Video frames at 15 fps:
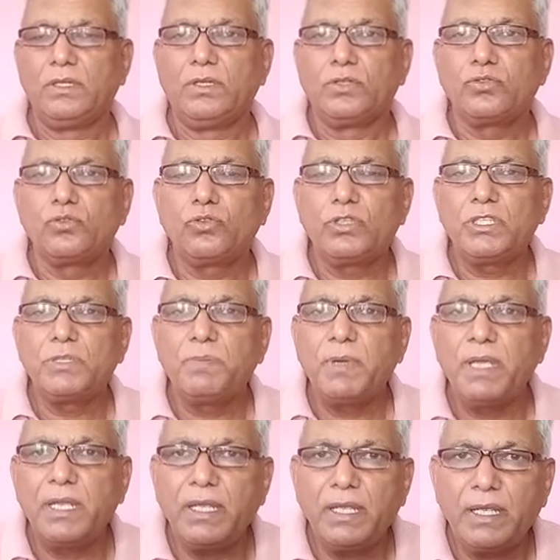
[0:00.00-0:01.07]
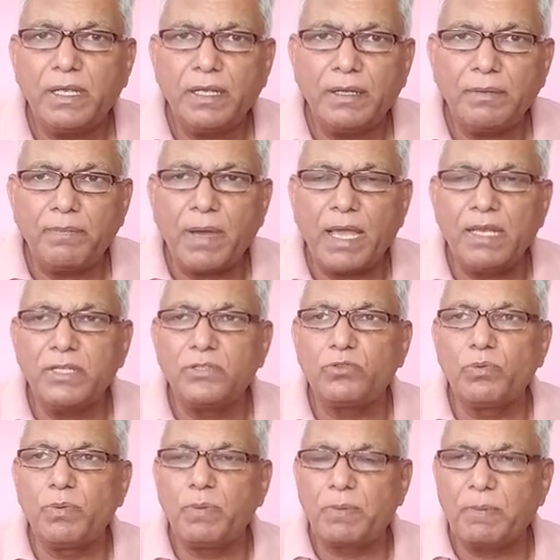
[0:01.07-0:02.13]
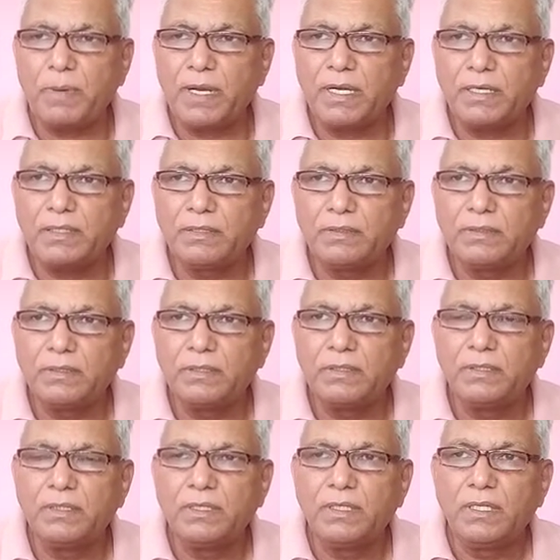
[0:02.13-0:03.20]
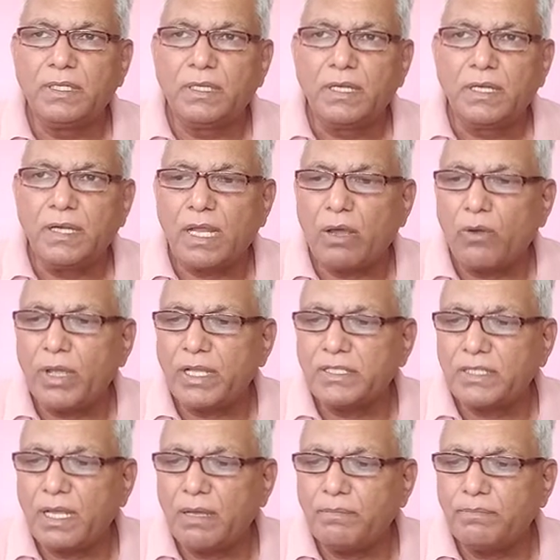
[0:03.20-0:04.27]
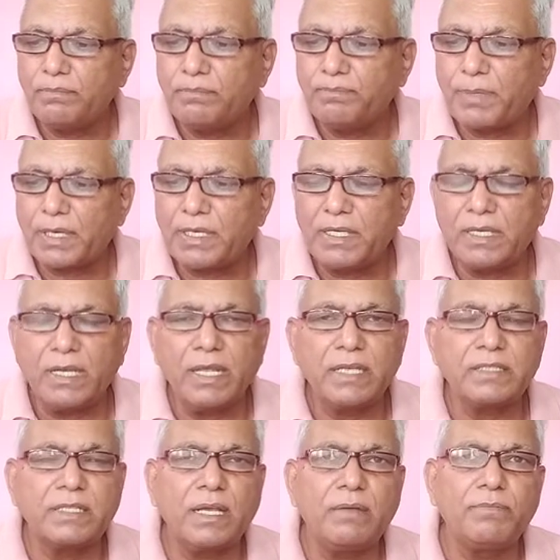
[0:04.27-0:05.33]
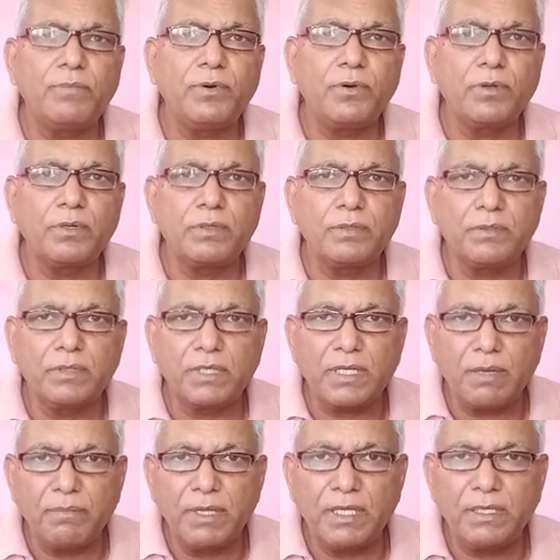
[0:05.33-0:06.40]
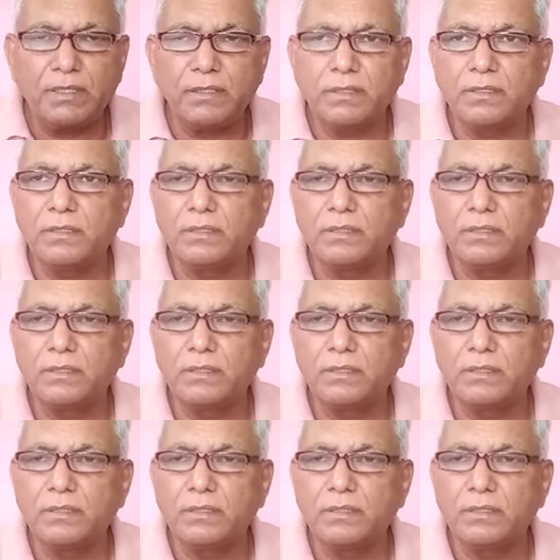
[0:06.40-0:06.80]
So this way, file is to be prepared. Now exam, practical exam for the coming